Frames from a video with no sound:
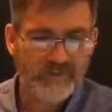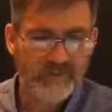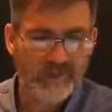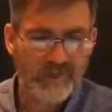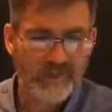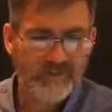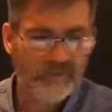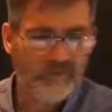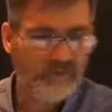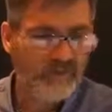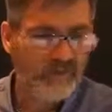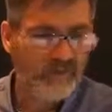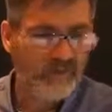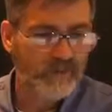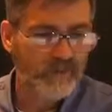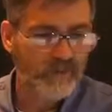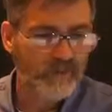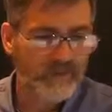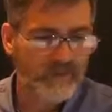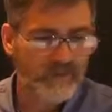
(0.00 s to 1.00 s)
The U.S.
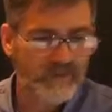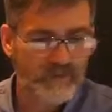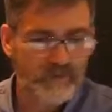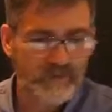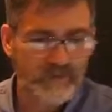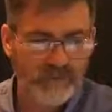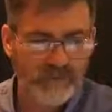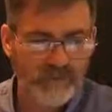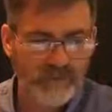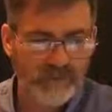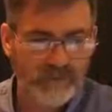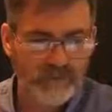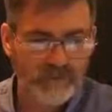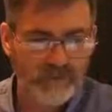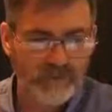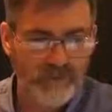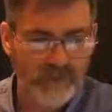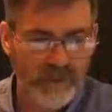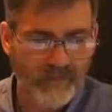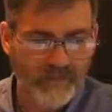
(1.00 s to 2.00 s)
spins the
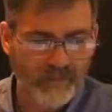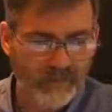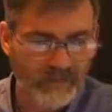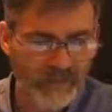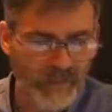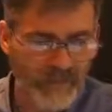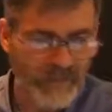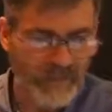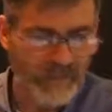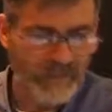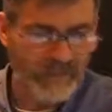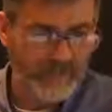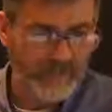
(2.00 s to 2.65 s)
travel ban.